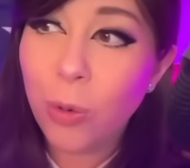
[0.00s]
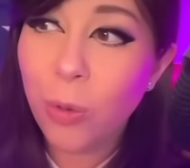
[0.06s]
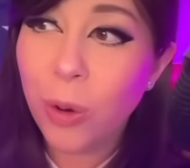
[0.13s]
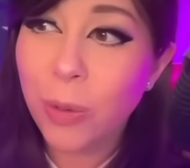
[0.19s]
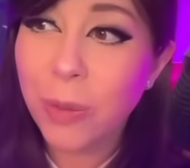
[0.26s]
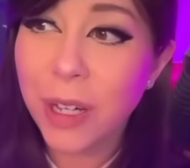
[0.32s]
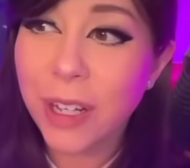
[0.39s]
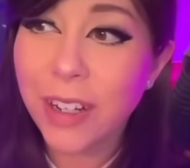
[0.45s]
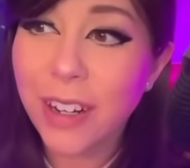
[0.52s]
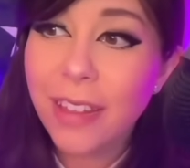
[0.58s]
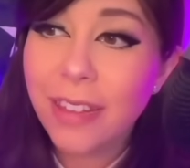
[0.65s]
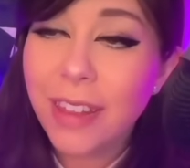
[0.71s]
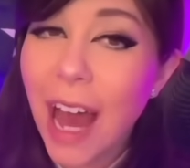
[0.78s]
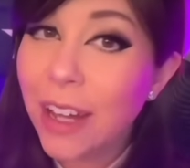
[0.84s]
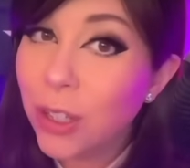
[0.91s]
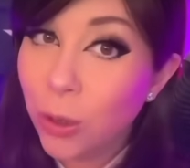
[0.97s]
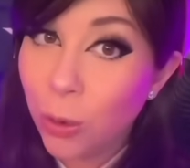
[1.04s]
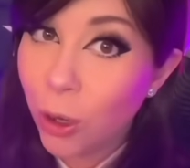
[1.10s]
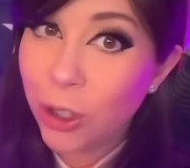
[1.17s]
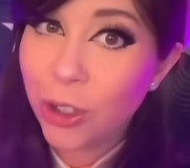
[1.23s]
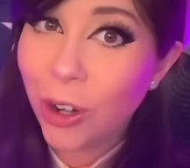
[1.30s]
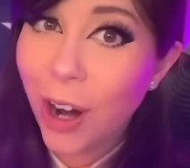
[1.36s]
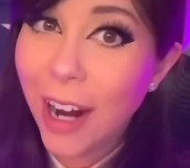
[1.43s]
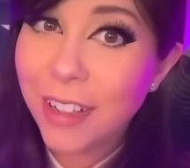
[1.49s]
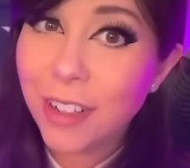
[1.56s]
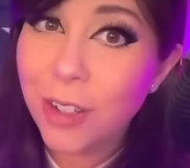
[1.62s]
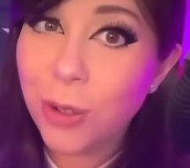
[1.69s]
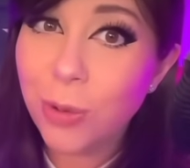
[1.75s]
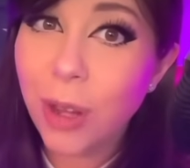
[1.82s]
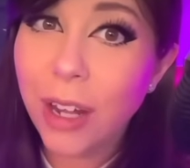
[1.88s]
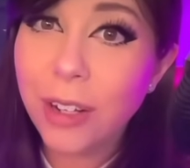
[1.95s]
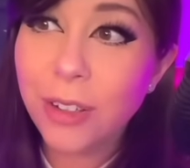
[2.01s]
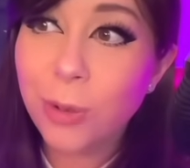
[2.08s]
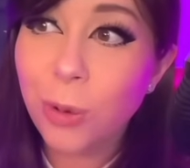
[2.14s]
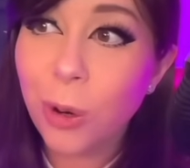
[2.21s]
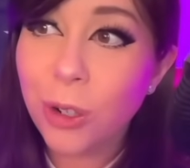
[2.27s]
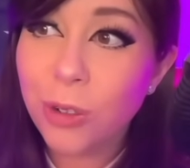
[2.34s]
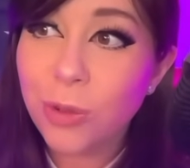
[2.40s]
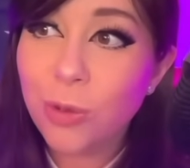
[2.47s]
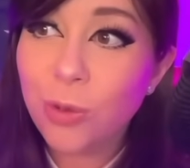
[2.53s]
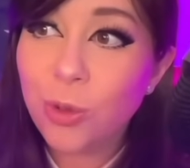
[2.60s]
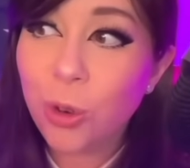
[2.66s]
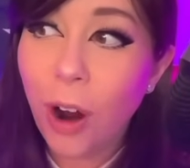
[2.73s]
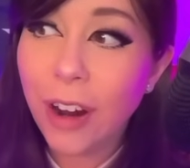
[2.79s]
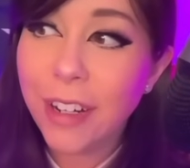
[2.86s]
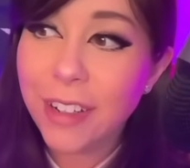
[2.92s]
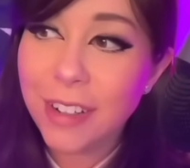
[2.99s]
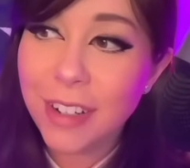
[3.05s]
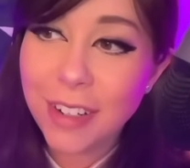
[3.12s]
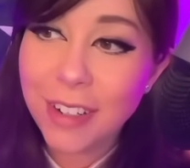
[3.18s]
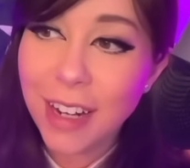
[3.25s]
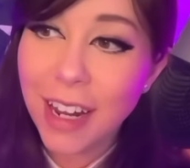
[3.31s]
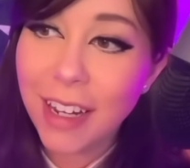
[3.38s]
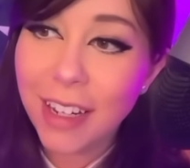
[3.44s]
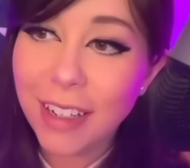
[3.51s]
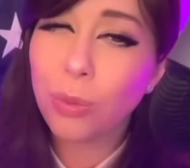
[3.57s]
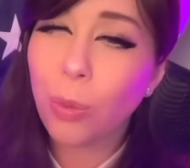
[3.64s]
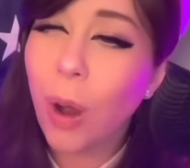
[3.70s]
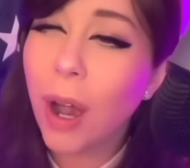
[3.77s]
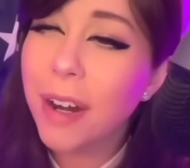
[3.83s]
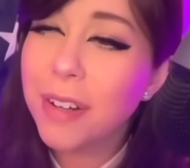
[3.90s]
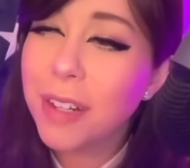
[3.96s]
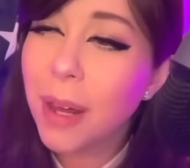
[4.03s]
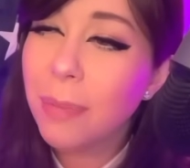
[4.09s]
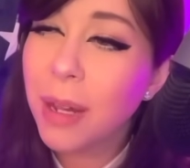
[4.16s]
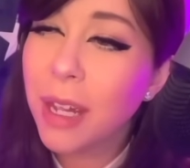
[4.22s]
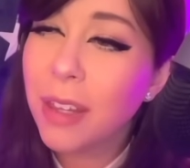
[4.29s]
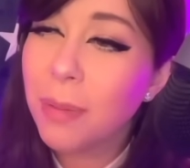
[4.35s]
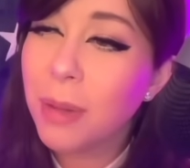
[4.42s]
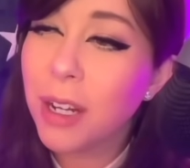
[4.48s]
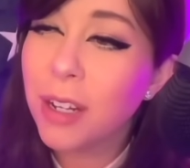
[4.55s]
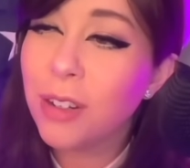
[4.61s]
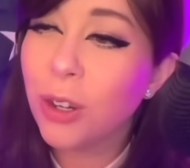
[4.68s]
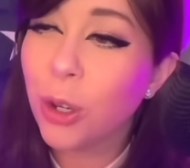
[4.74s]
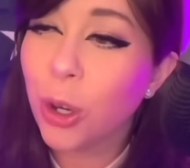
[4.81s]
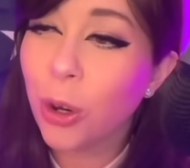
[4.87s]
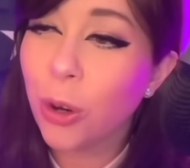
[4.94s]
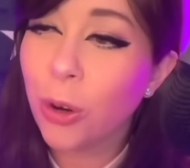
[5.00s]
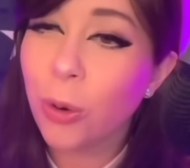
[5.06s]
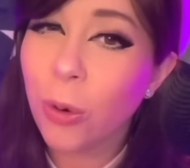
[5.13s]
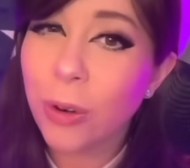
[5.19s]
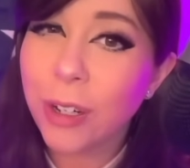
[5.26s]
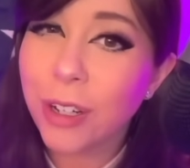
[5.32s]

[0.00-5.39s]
Woman that you are attracted to, that you are trying to date. Why does that make them insecure or